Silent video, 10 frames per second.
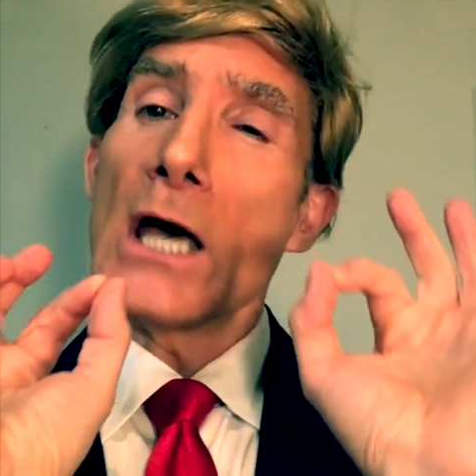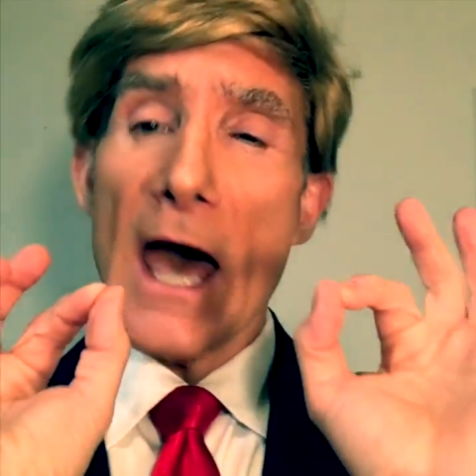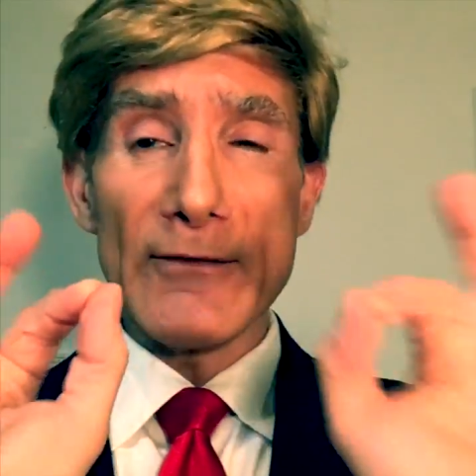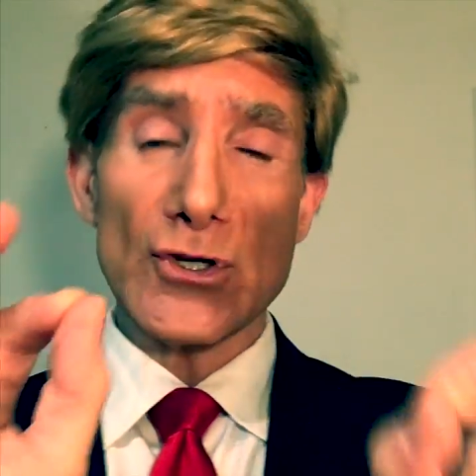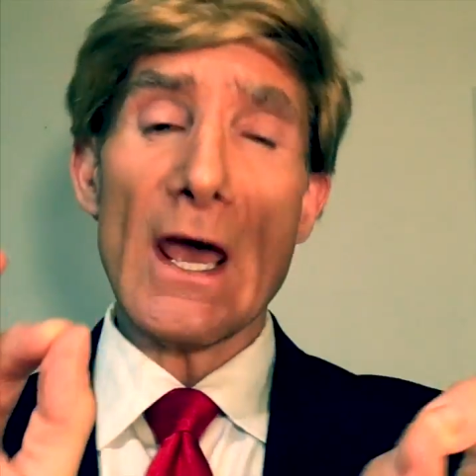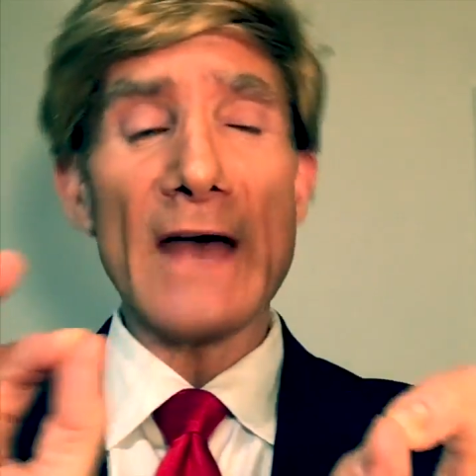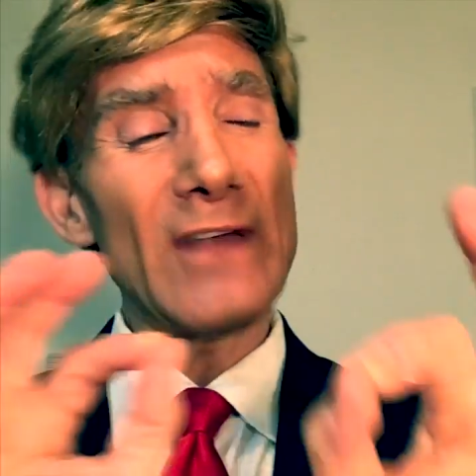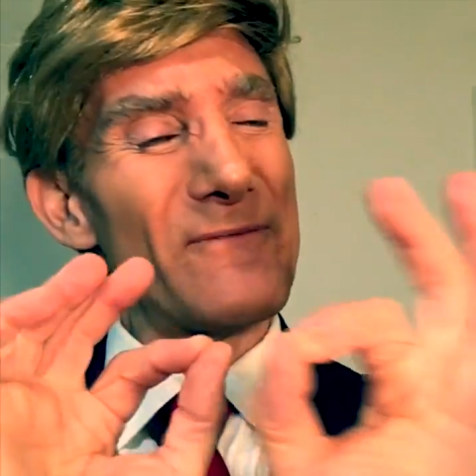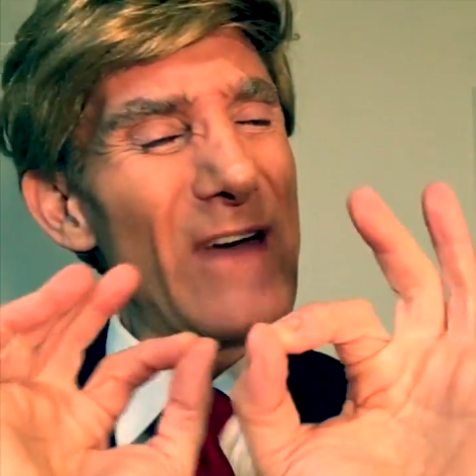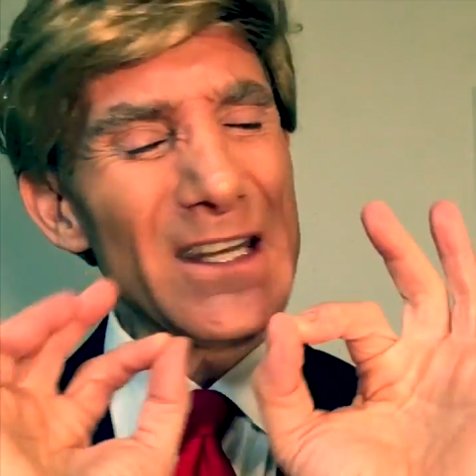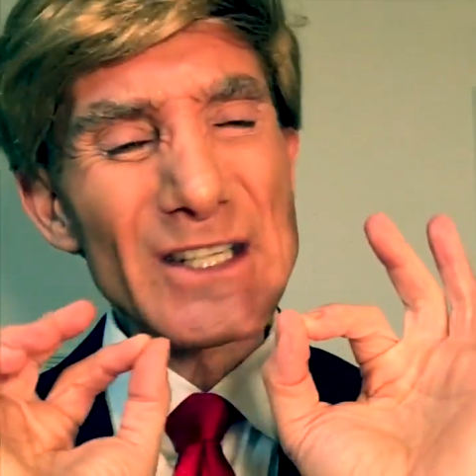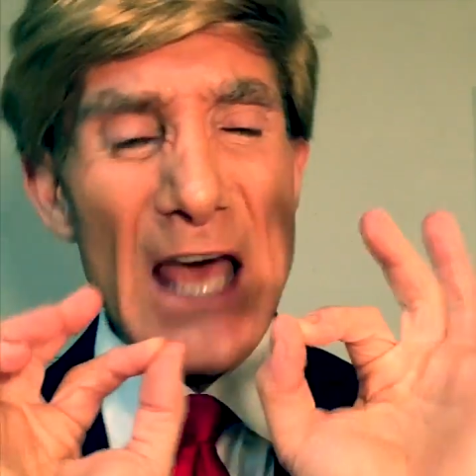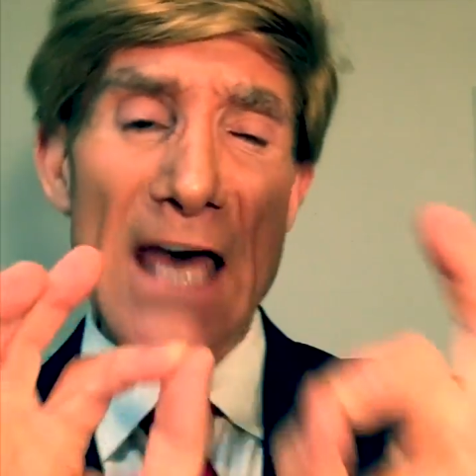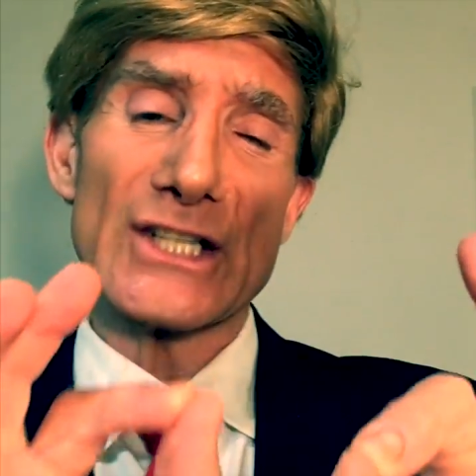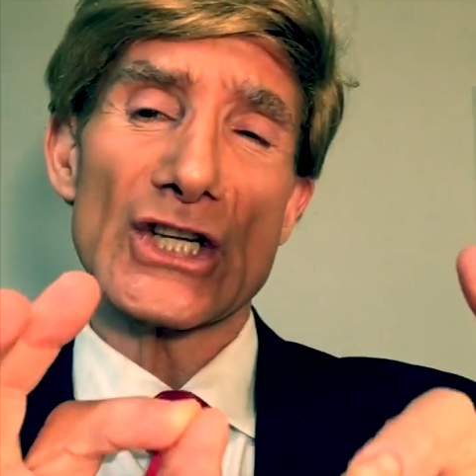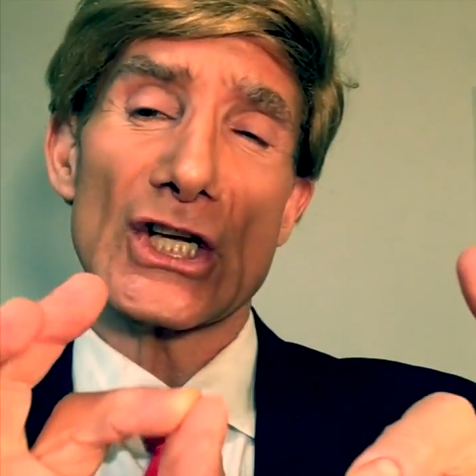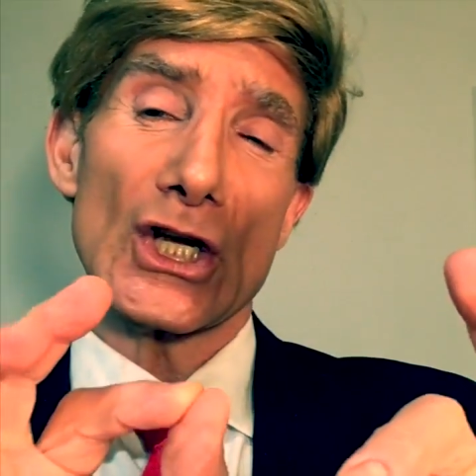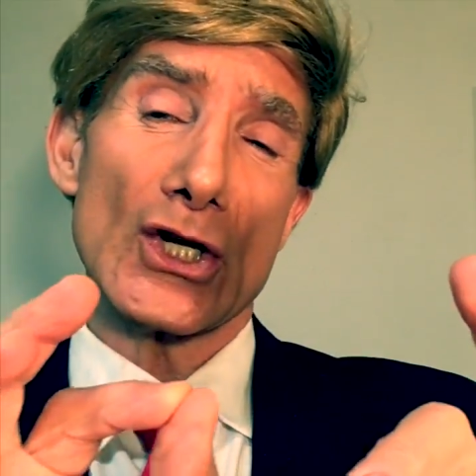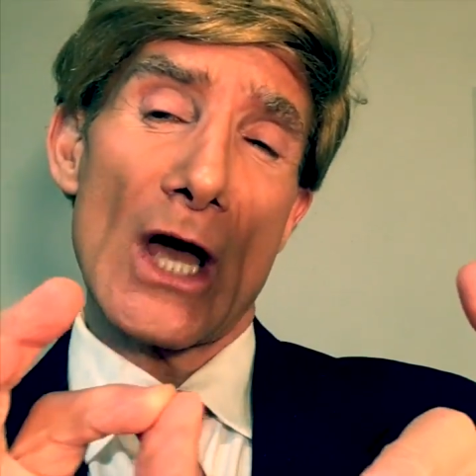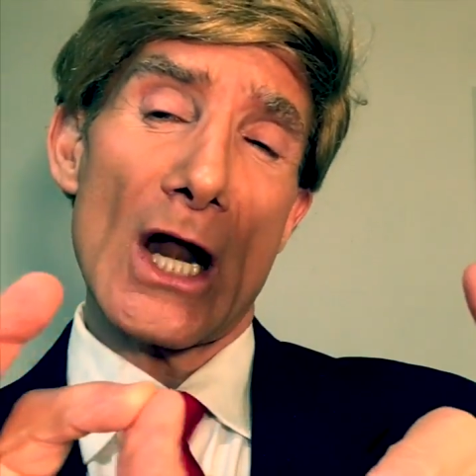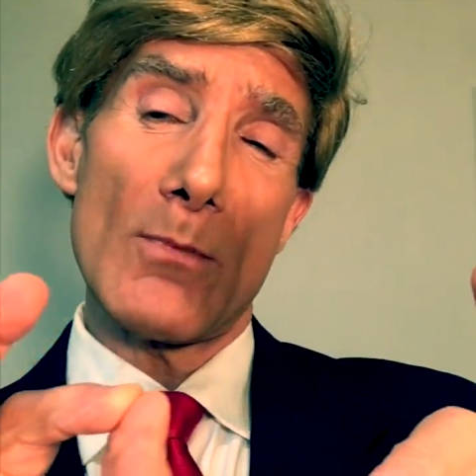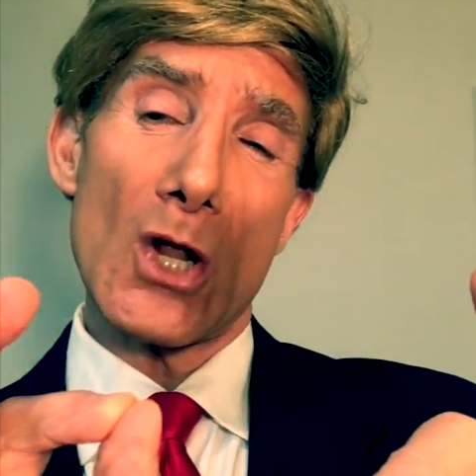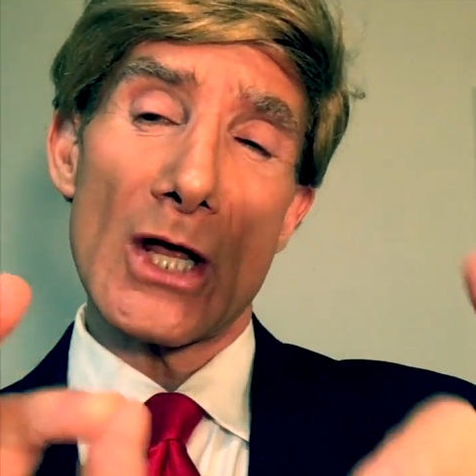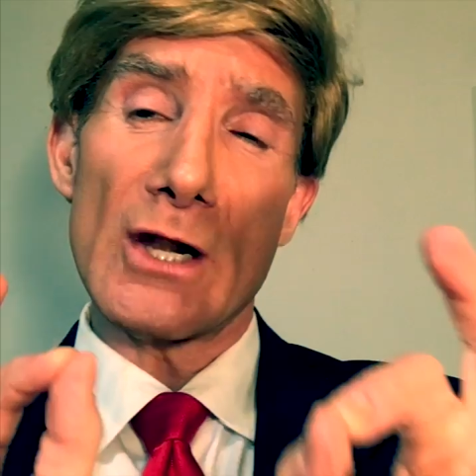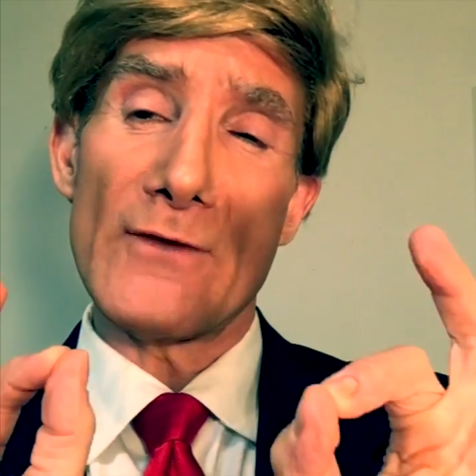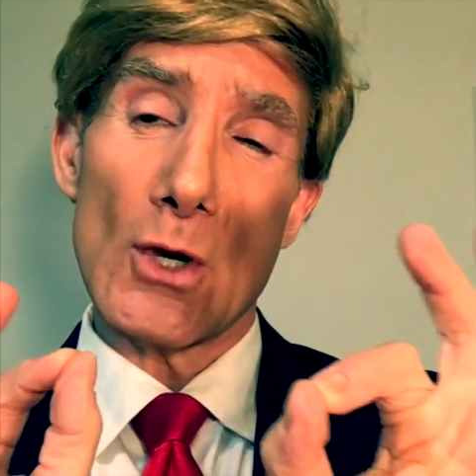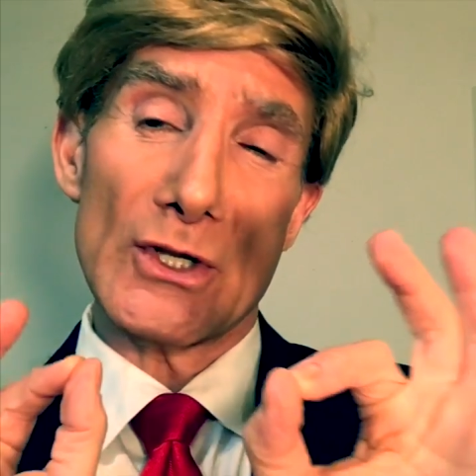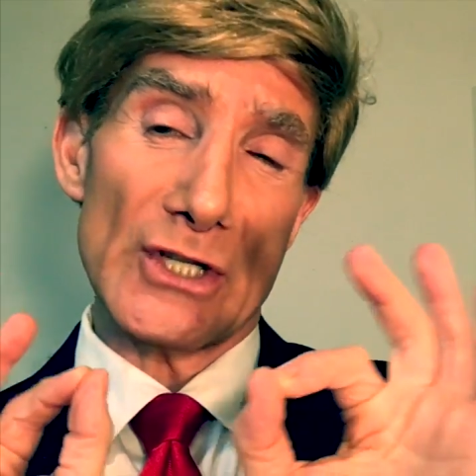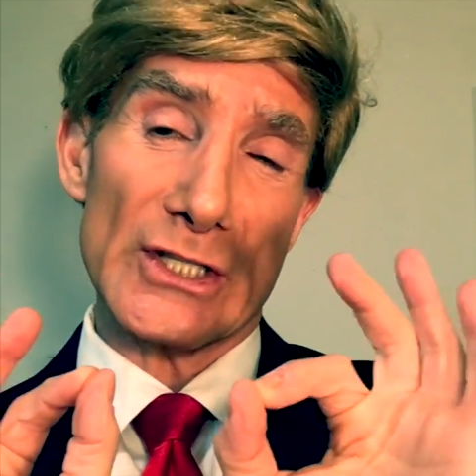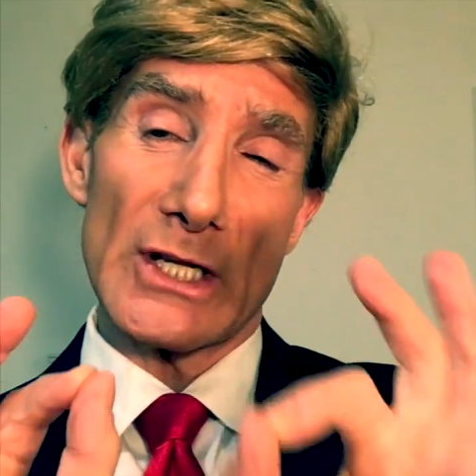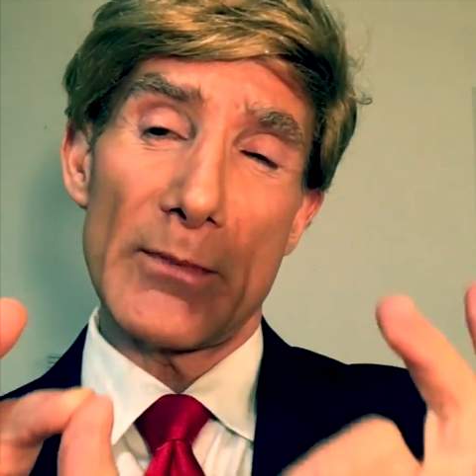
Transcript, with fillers: After I had that fantastic and incredible interview with 60